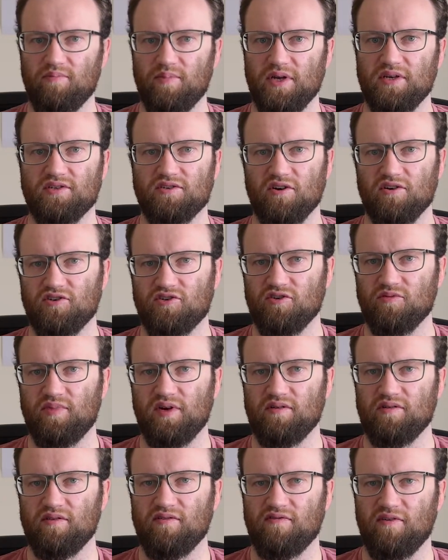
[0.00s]
be social, be
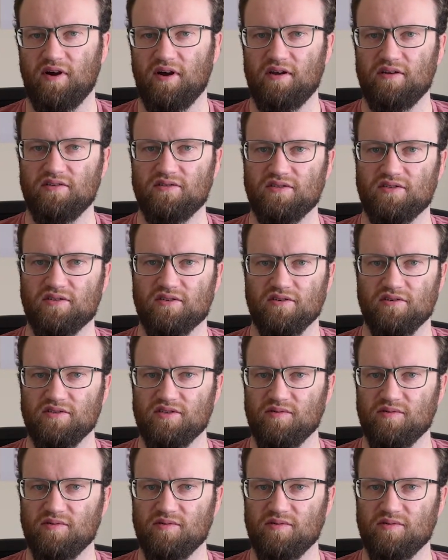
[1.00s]
with friends, because,